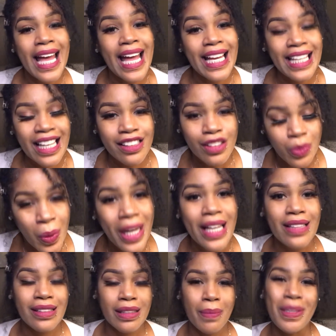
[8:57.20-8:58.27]
And guess what?
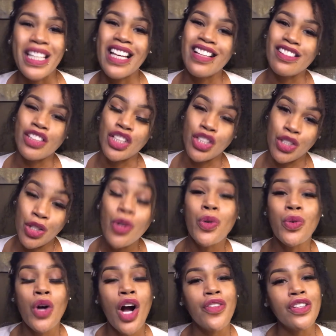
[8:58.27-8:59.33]
Because
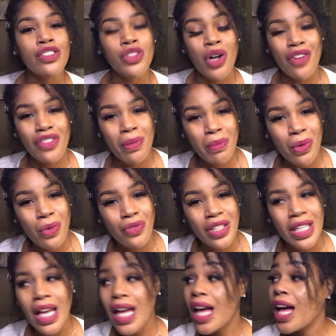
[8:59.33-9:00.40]
you are the star of the
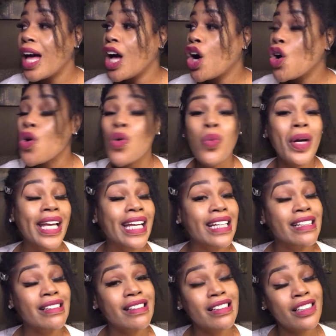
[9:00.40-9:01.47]
movie, who
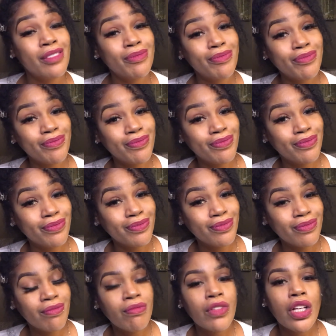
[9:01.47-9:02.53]
wins?
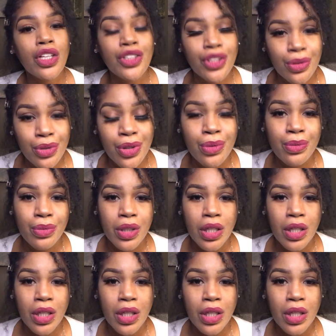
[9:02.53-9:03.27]
You do.